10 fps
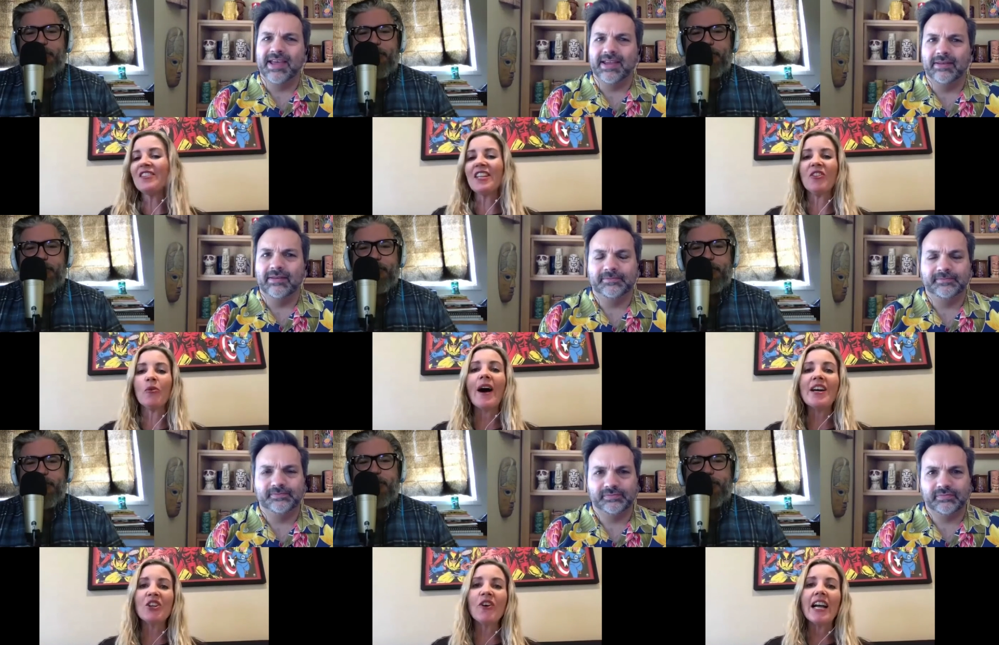Speaker 1: the
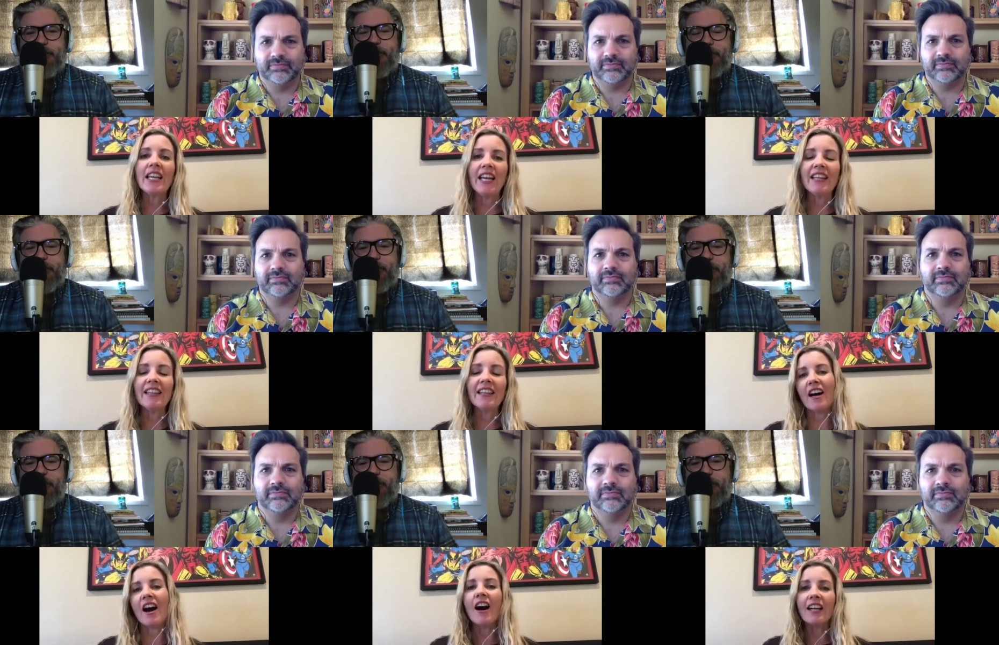wisecracking, like
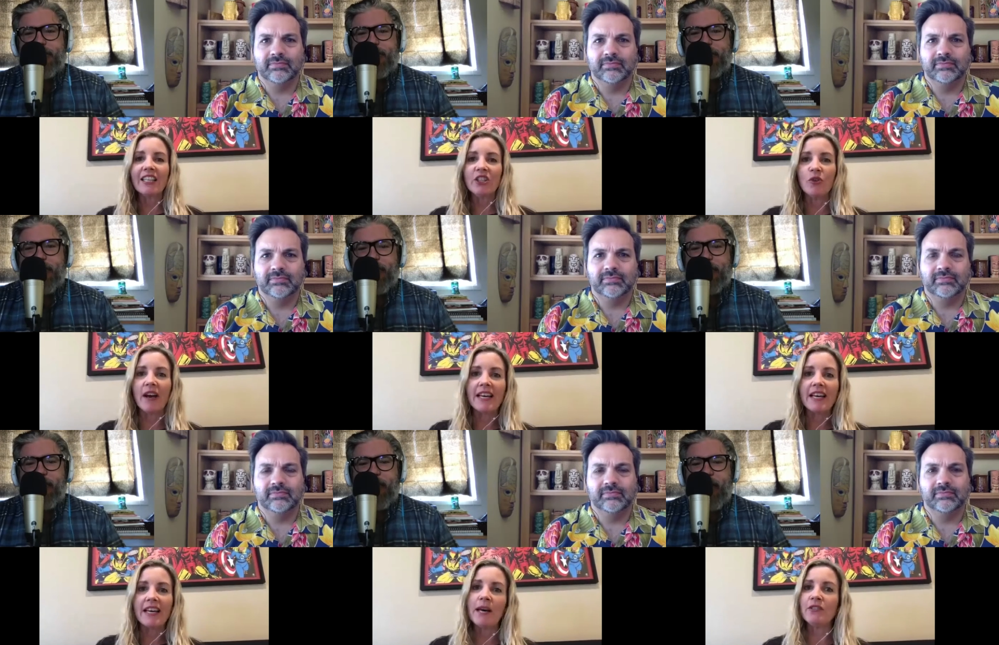oddly dressed
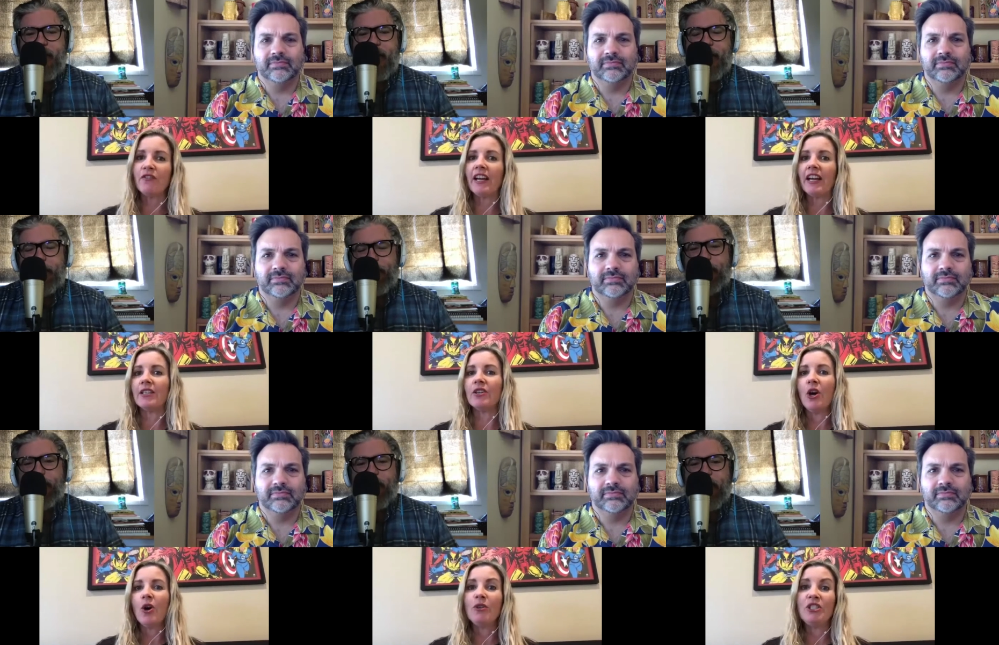best friend who
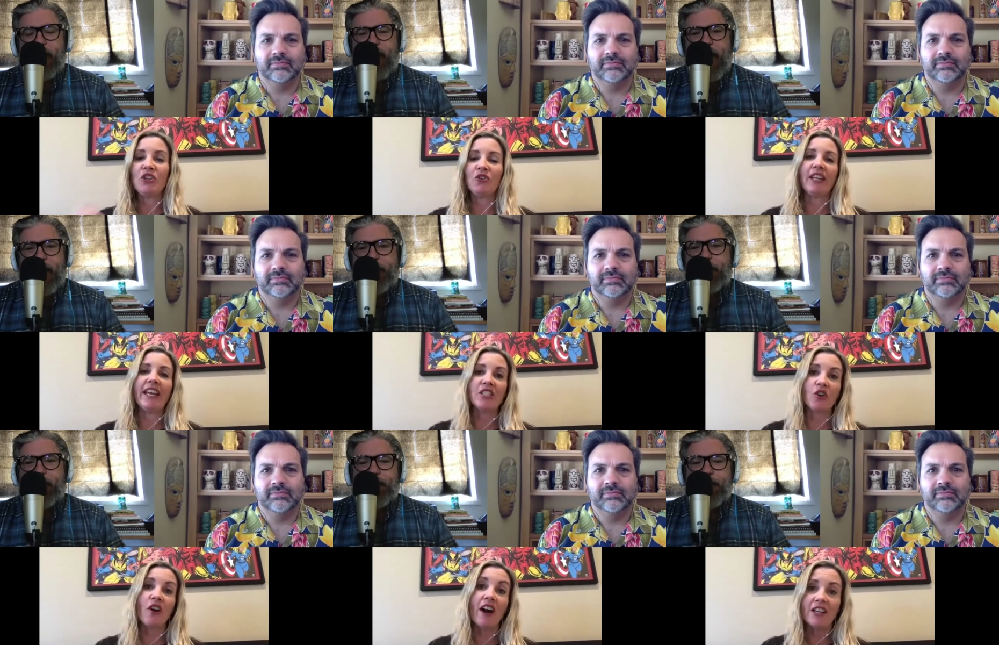secretly right. has a
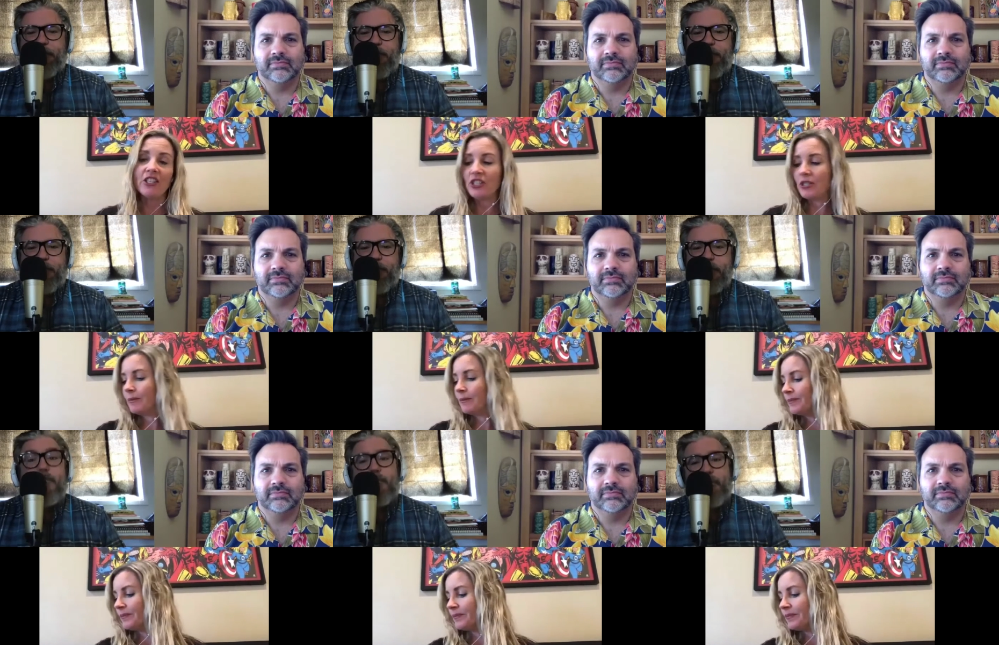crush.
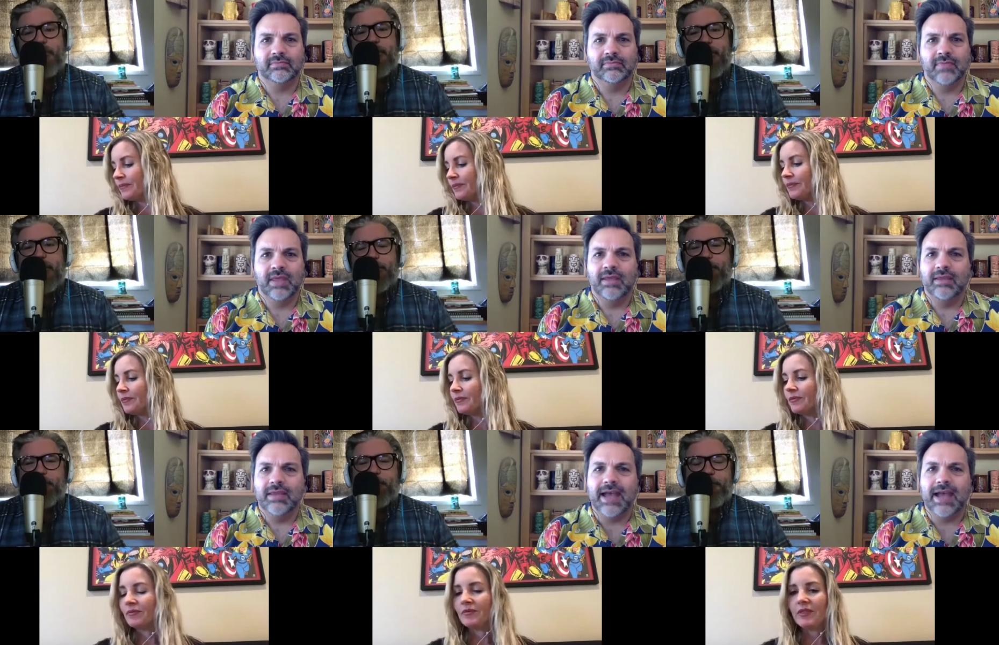
Speaker 2: Yeah,
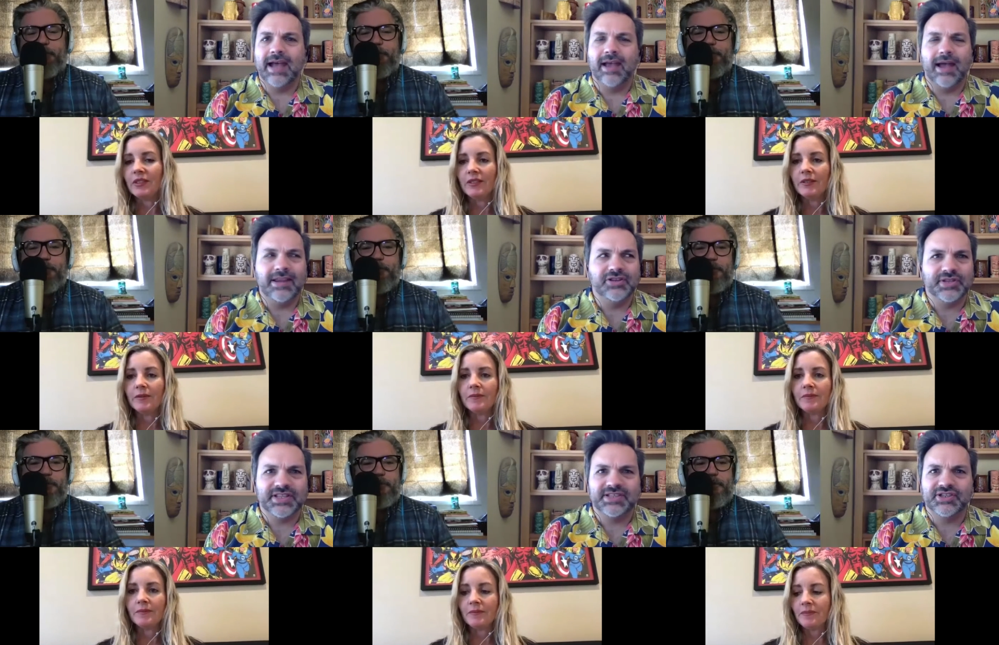I, I enjoyed
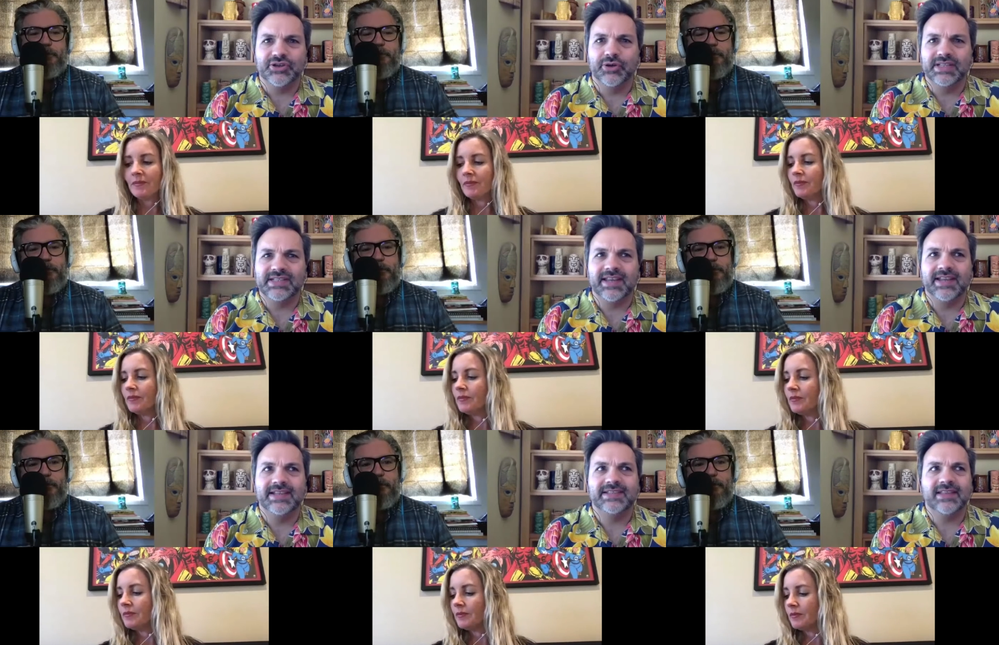this too. It's it
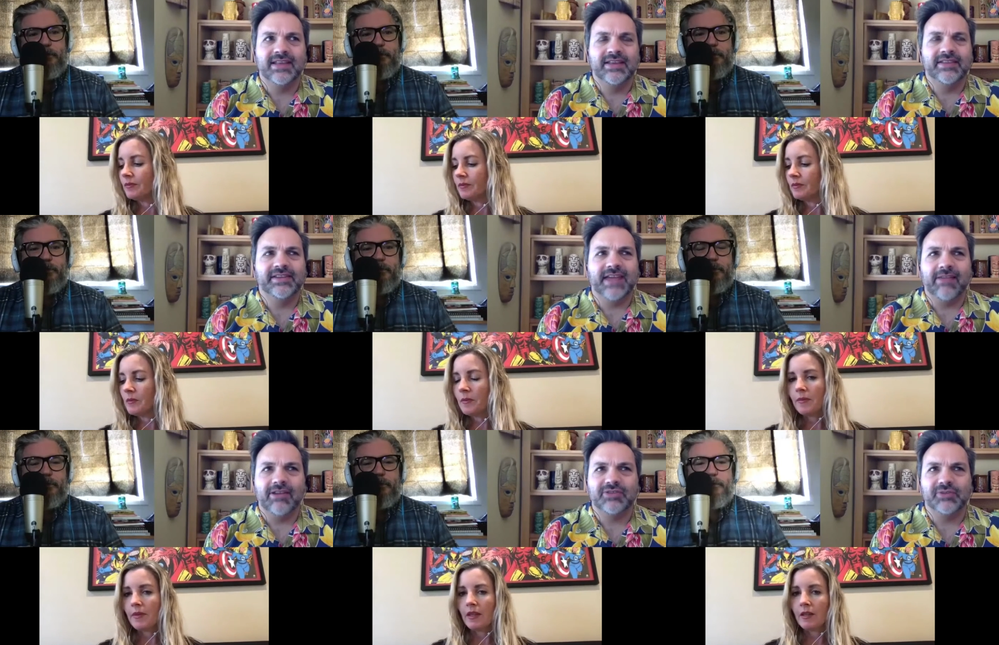is the
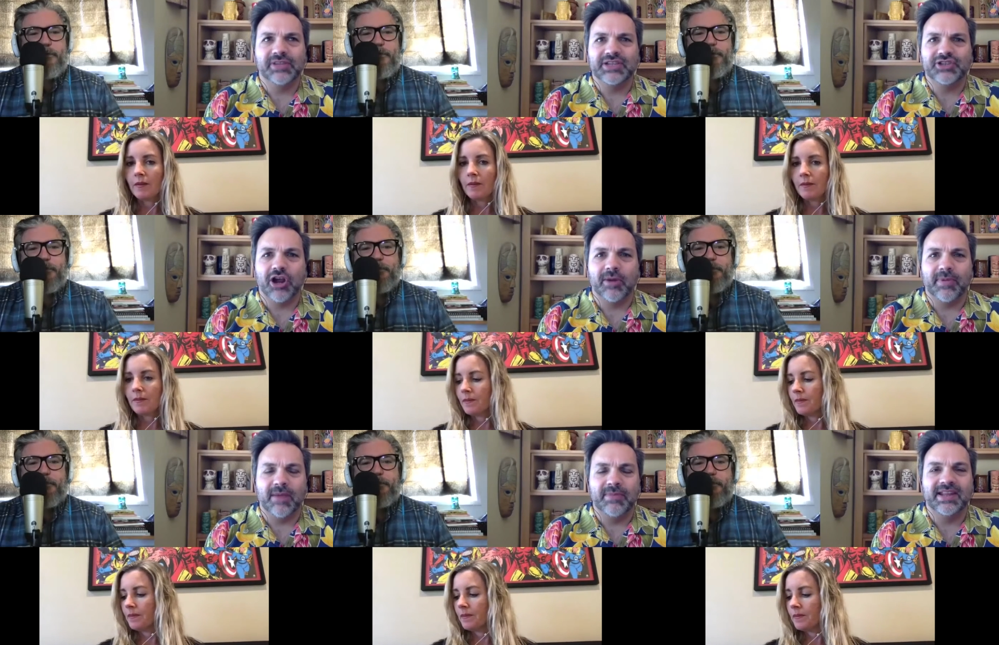dialogue's really sharp. I
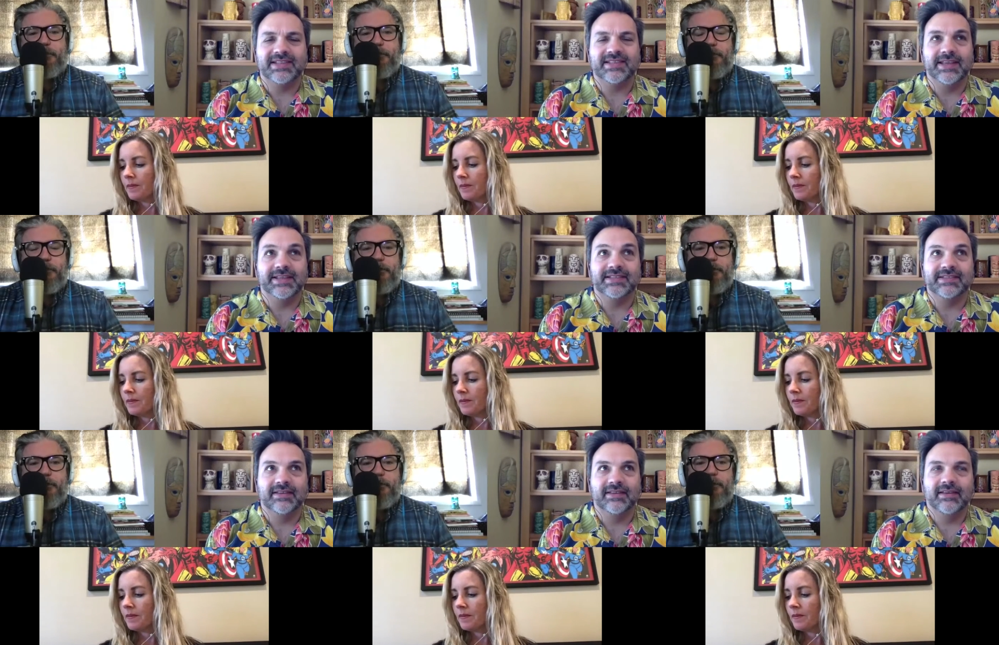mean, it's it's
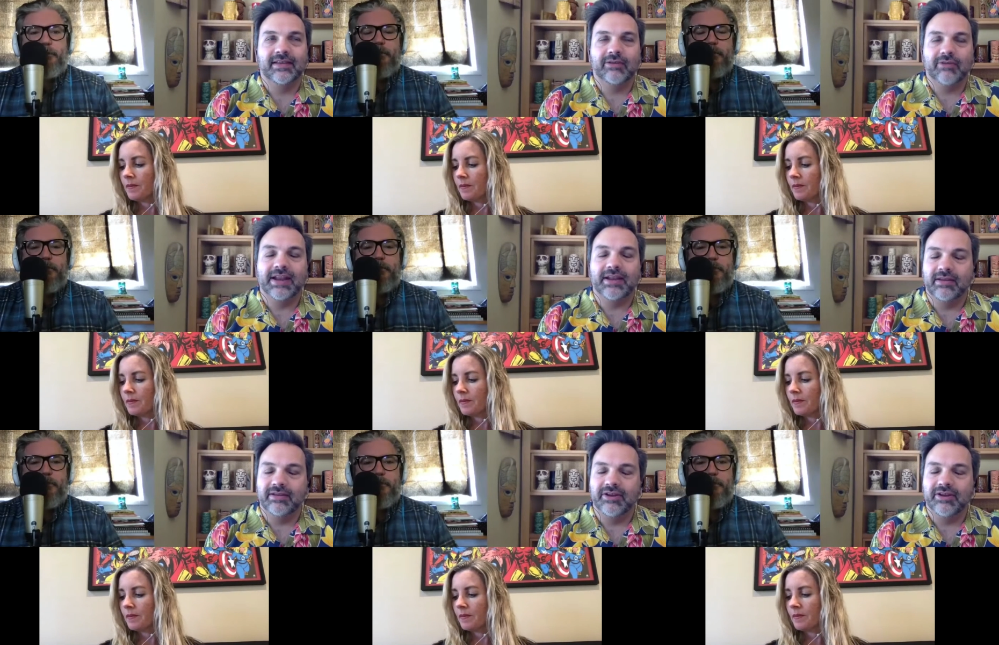granted, you know,